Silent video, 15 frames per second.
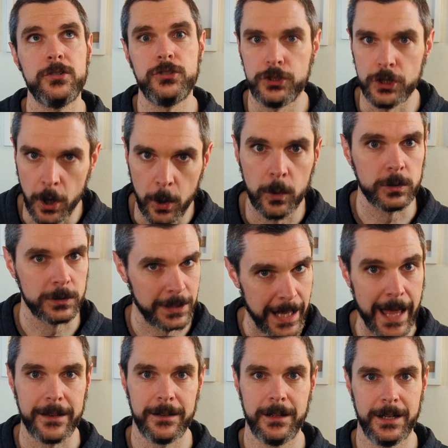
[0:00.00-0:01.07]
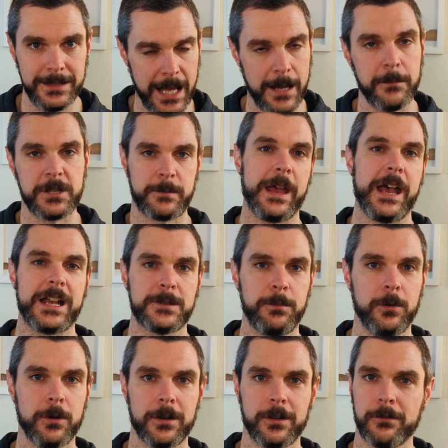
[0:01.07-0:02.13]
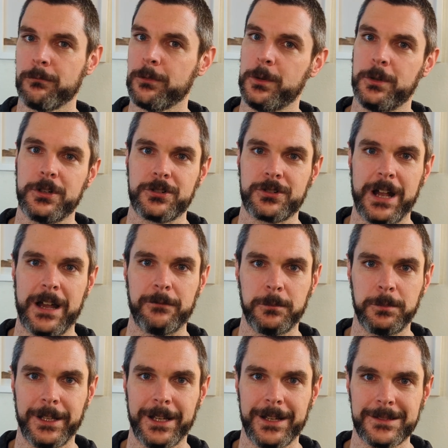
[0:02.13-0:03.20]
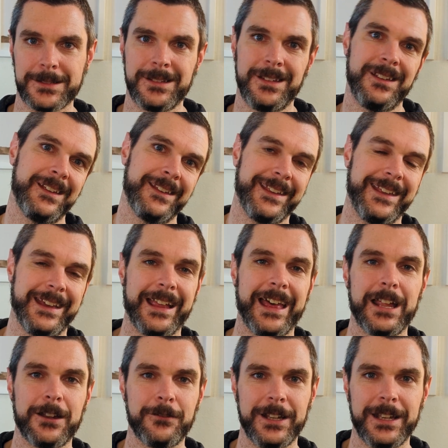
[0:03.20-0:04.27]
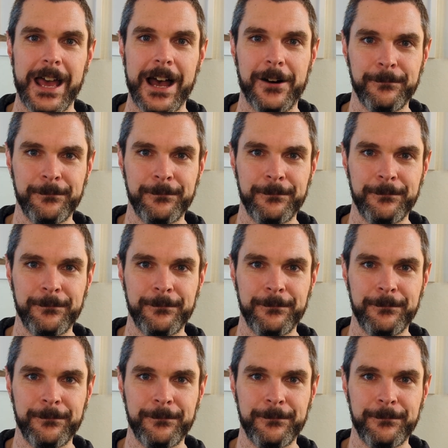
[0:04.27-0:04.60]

Don't let a damaged passport ruin your travel plans. Get ahead of it now.